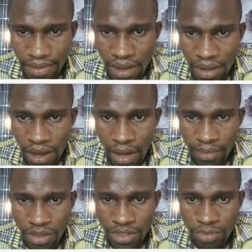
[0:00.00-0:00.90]
I'm just
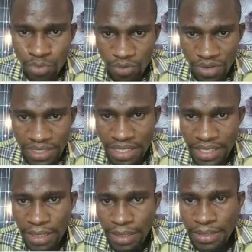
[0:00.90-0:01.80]
moving
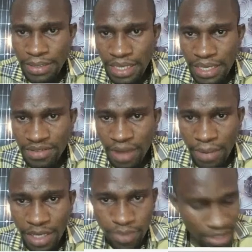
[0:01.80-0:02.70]
the center mouse
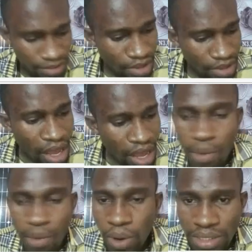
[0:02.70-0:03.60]
button, I
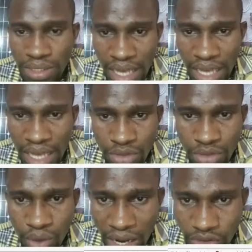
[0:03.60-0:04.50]
want this guy to
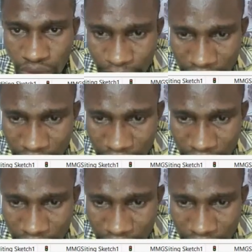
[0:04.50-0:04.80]
actually be the